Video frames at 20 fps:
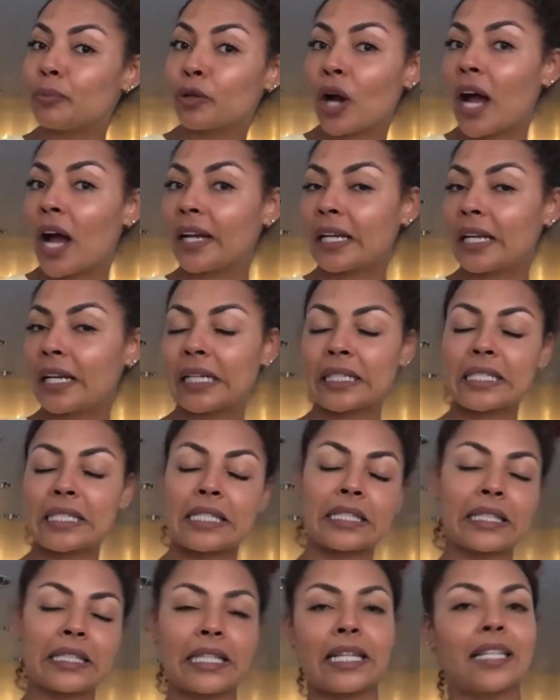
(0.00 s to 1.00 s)
products
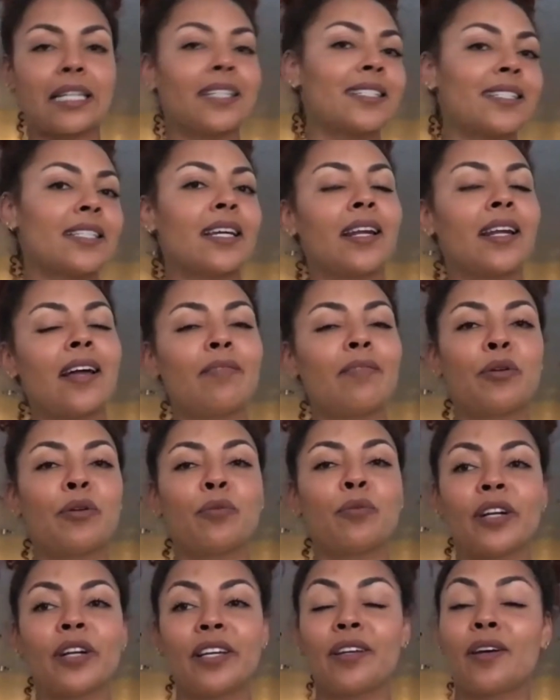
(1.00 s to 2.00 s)
and things that I've been
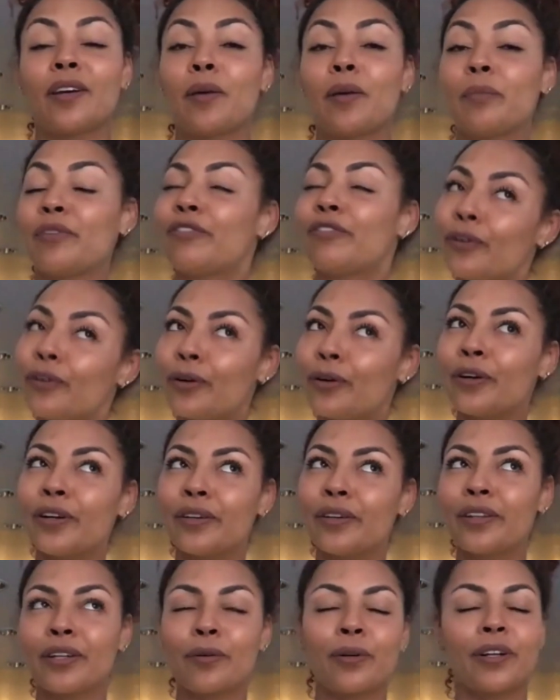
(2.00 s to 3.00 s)
working on before
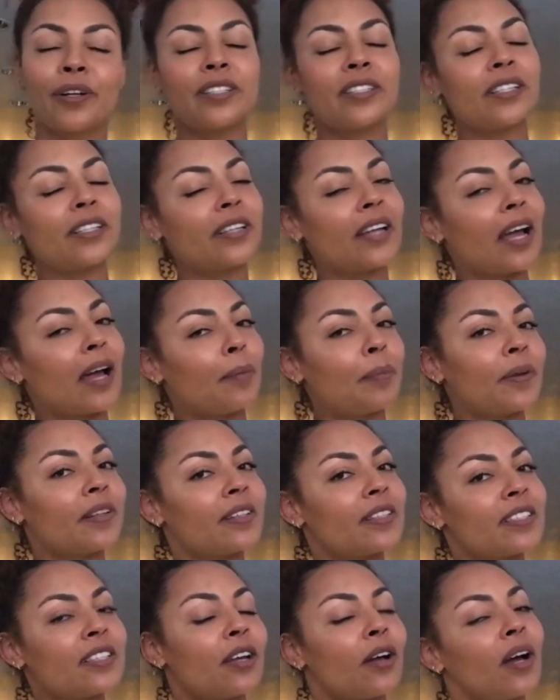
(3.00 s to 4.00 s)
the quarantine happened.
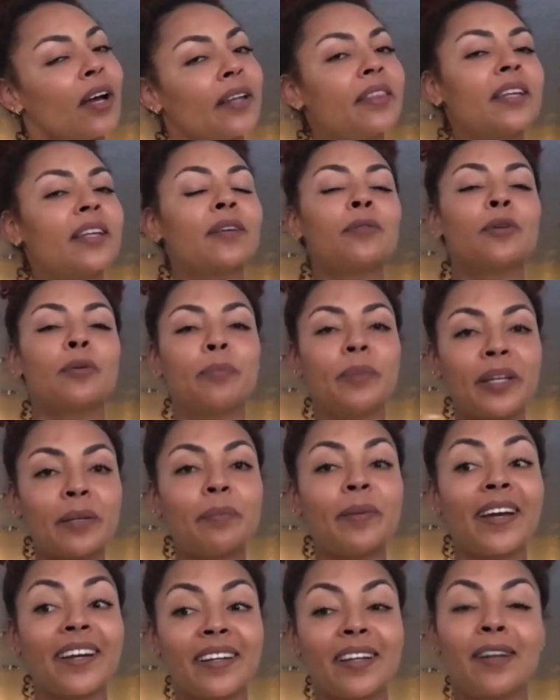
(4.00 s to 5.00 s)
So I think we'll pick
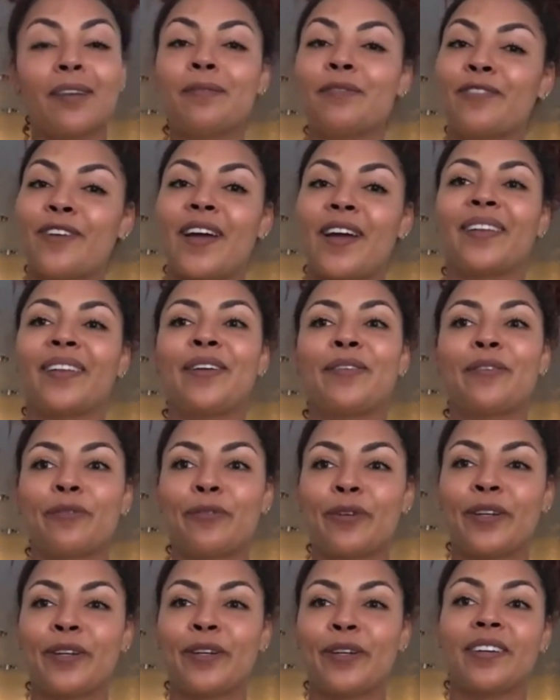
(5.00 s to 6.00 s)
back up finally when we
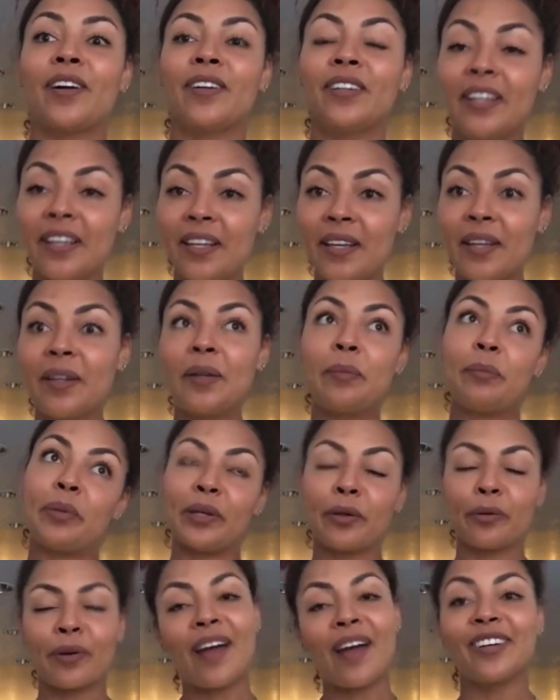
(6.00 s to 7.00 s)
can all be
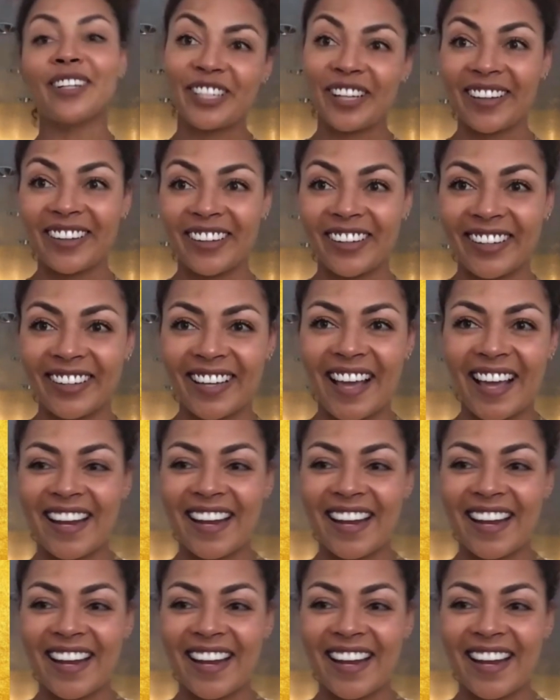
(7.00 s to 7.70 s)
around each other again.